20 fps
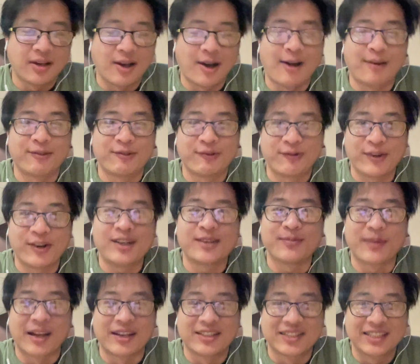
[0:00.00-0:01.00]
of
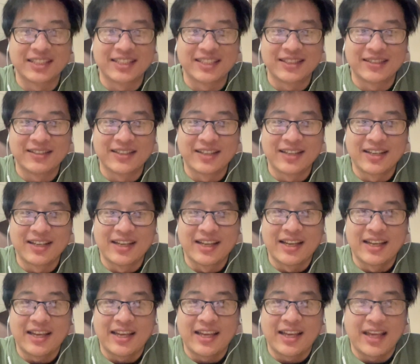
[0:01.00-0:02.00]
Fermat,
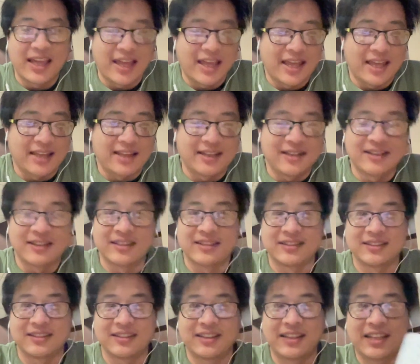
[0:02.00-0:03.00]
and
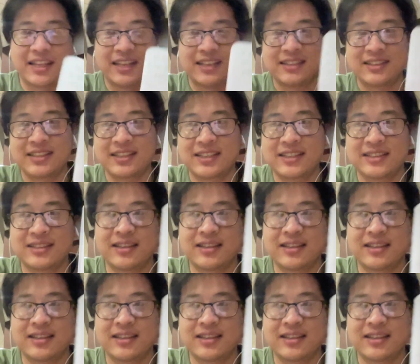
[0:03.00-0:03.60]
this is the